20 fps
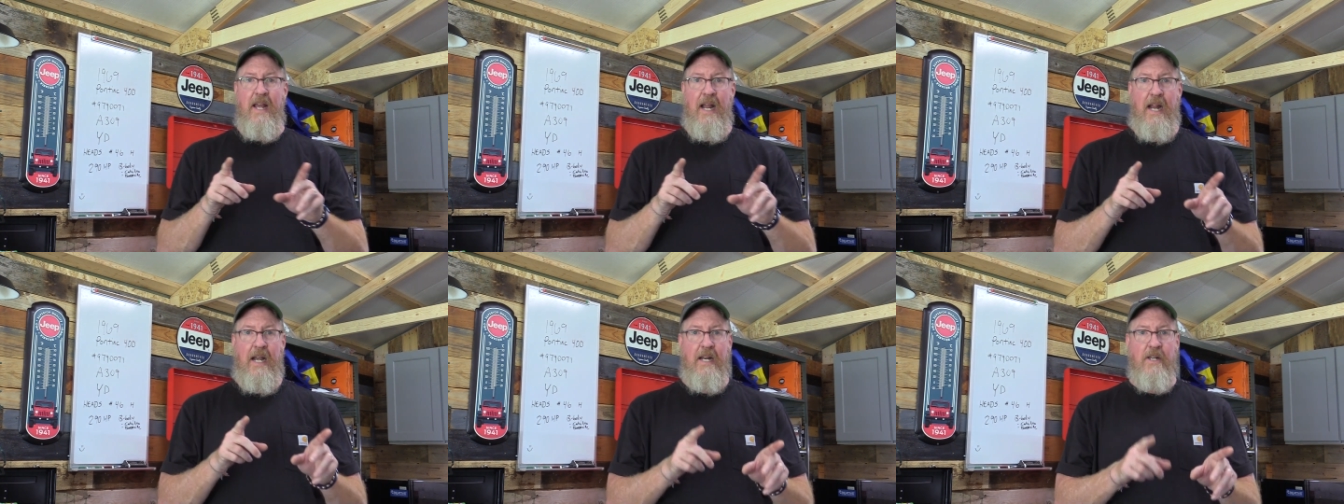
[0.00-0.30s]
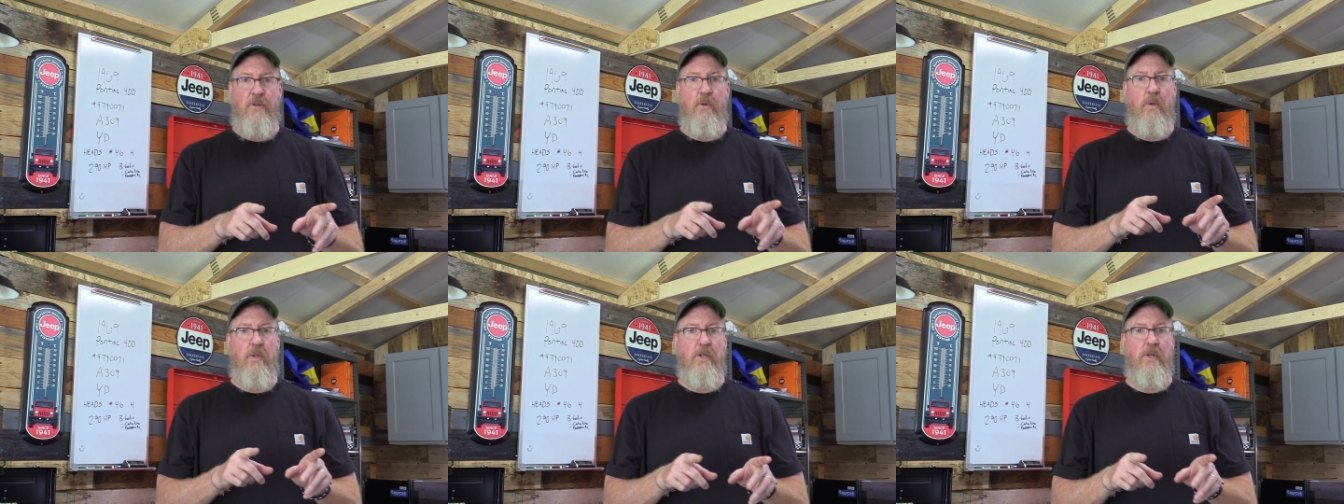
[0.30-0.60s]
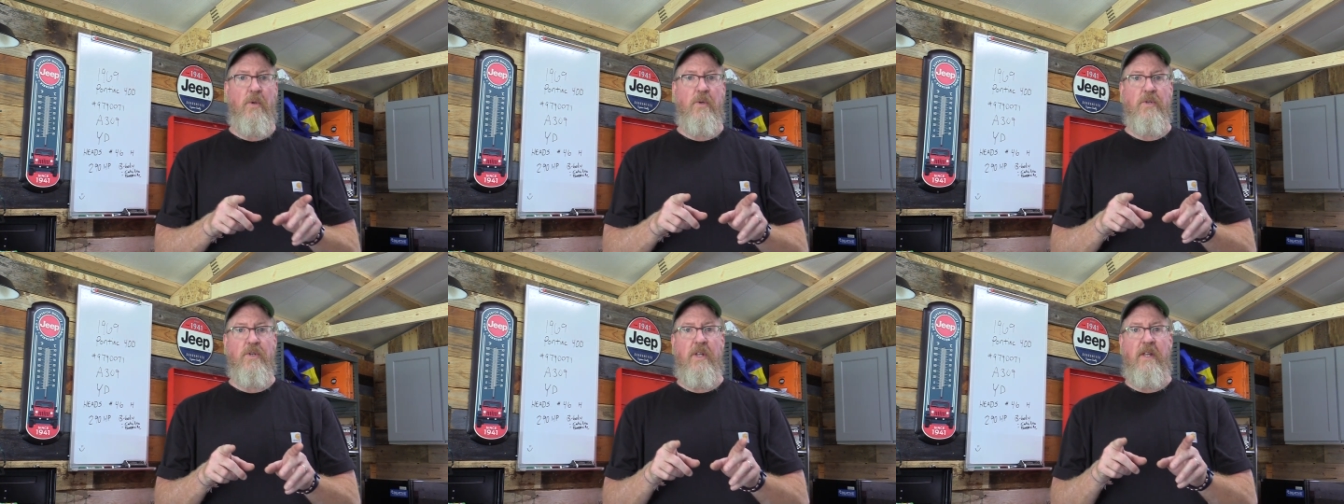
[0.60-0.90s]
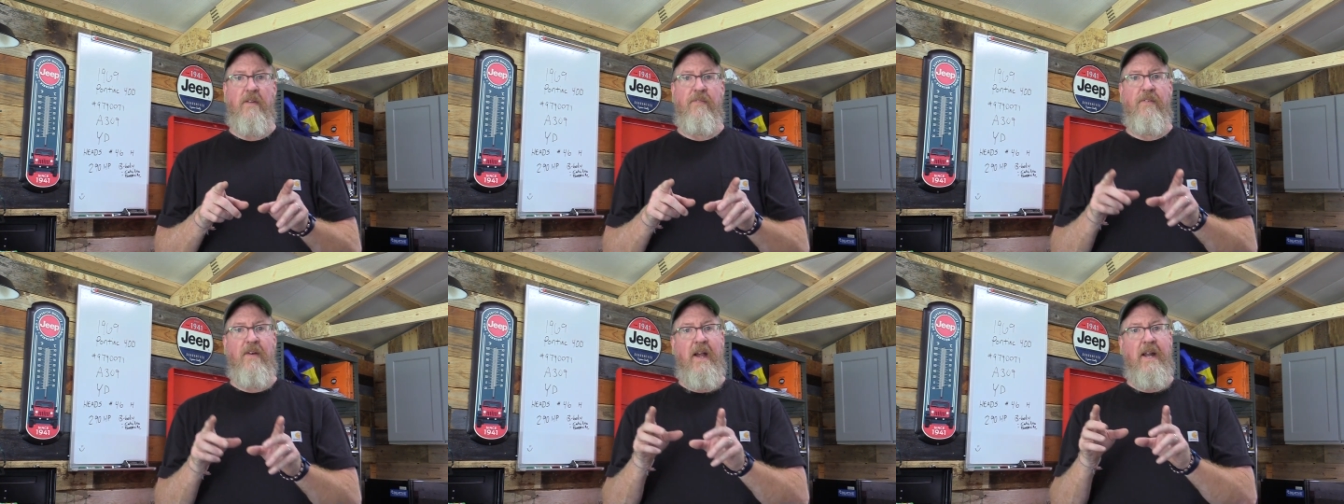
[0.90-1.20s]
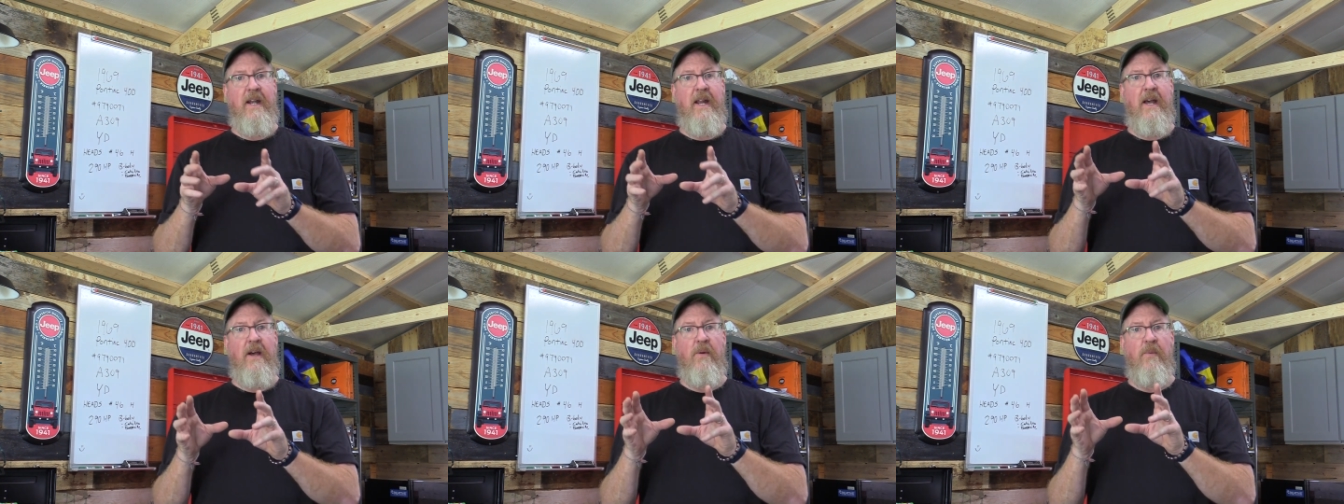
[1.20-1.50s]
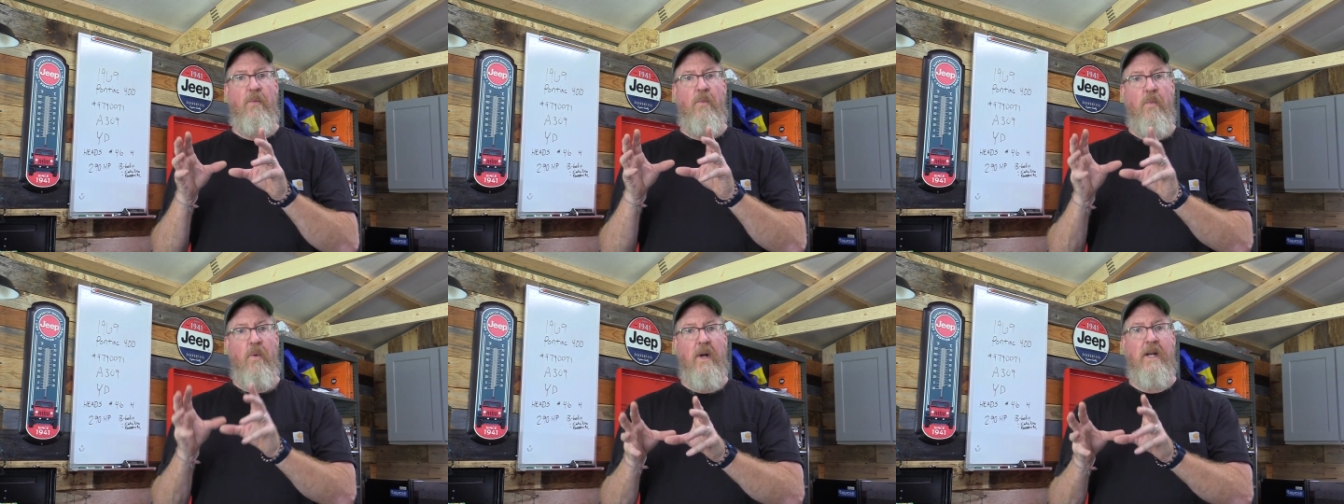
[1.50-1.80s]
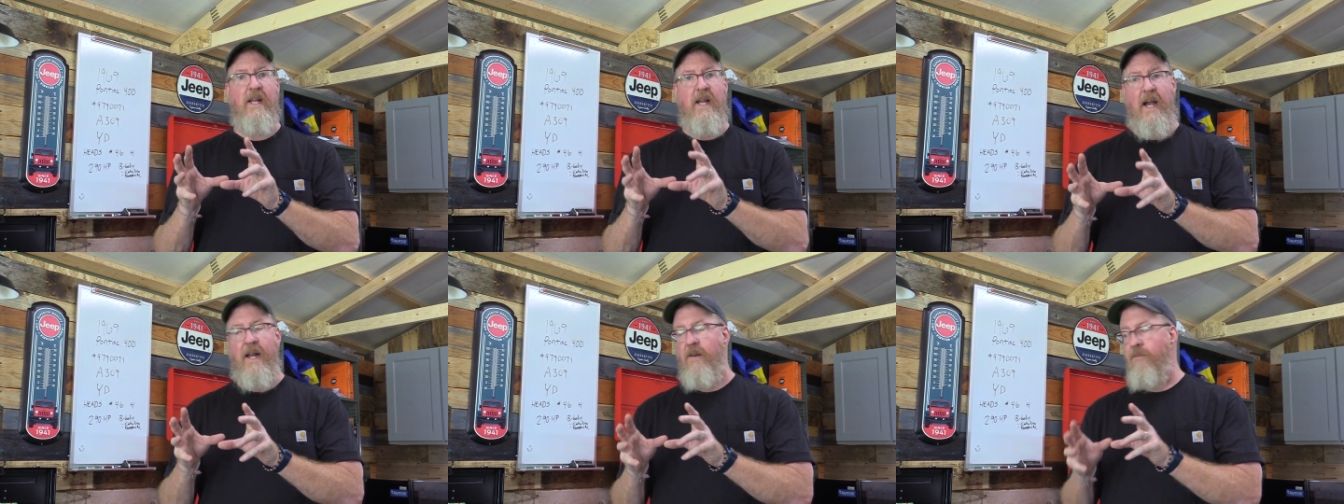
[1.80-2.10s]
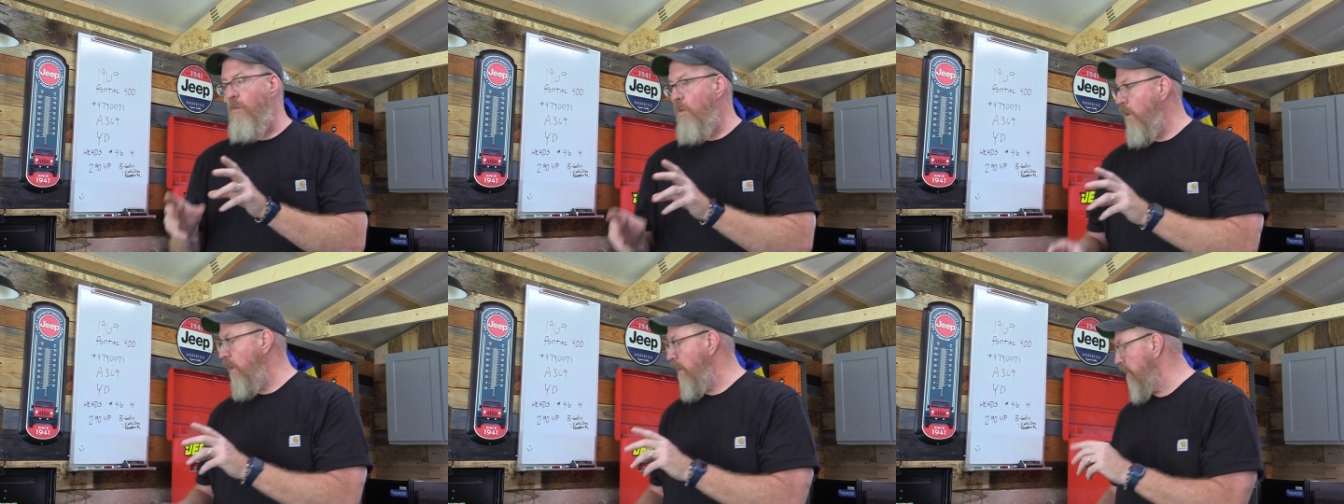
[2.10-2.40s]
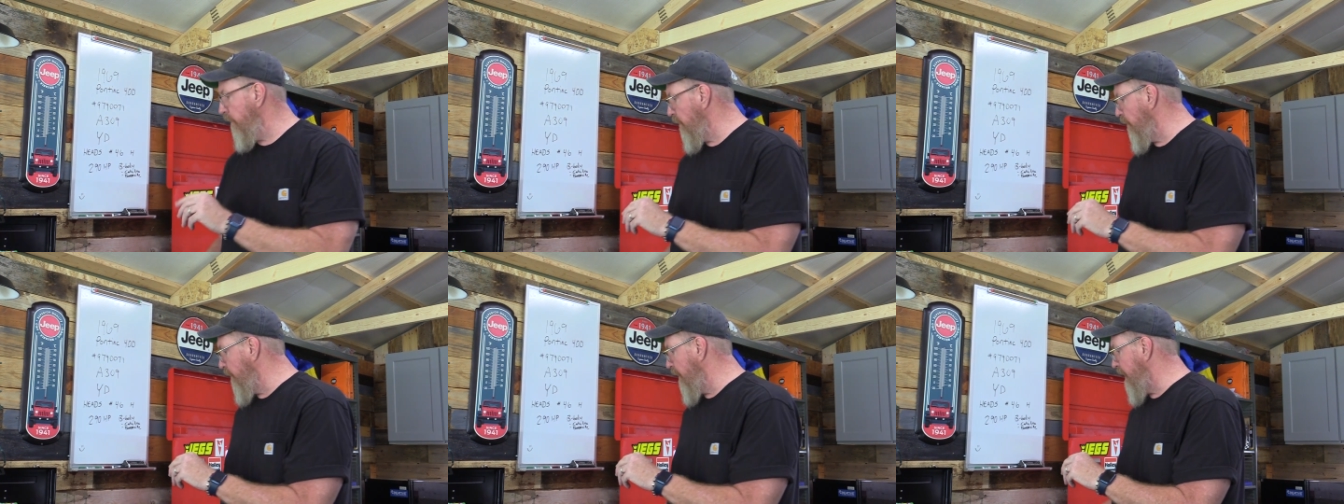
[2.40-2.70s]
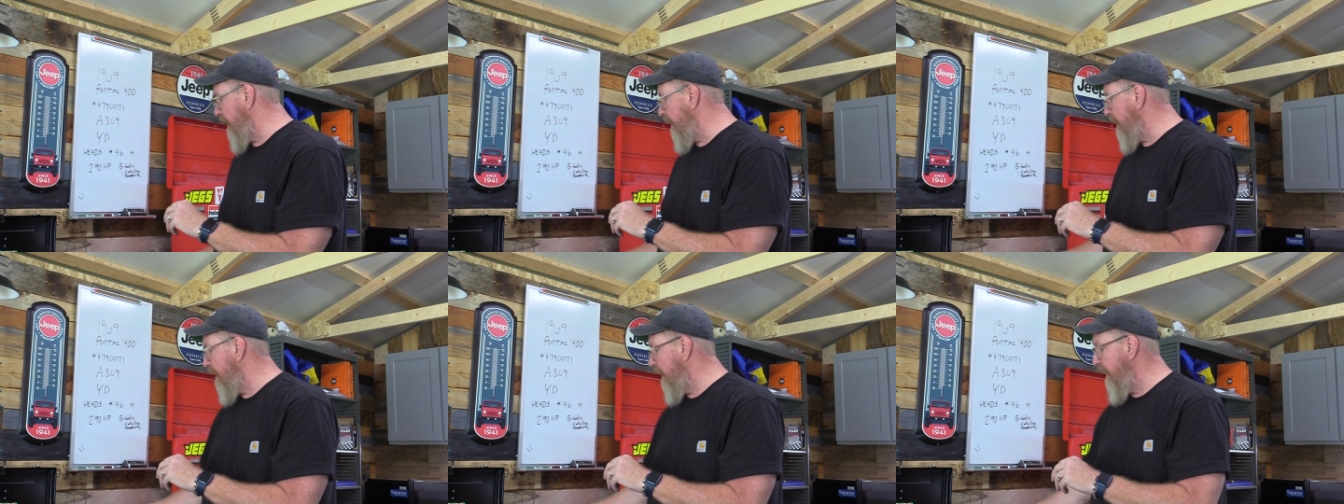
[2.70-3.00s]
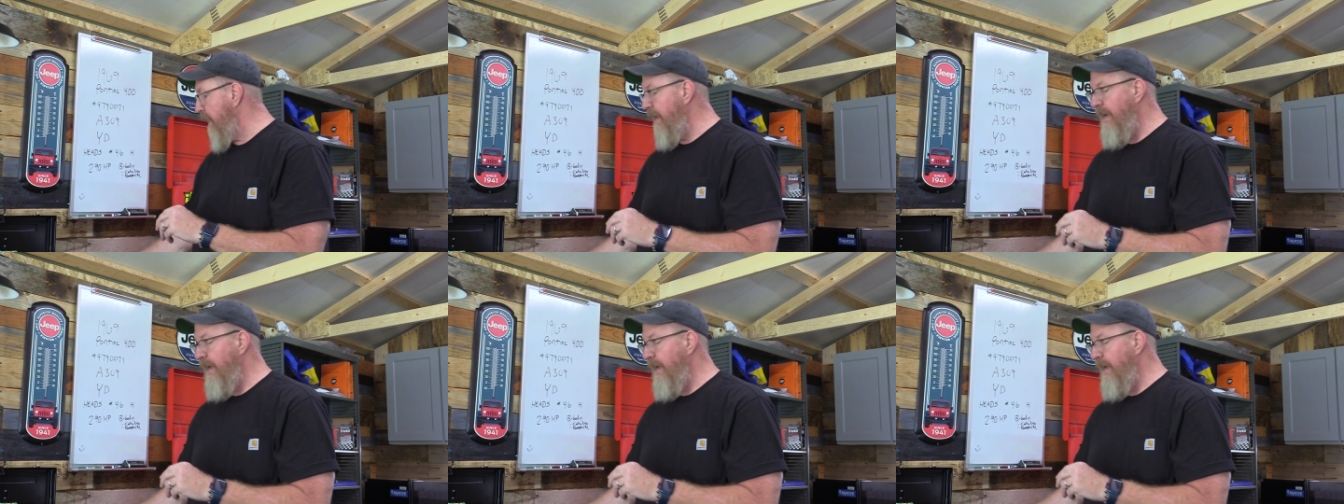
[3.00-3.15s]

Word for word: and you'll usually find out what kind of oil you need.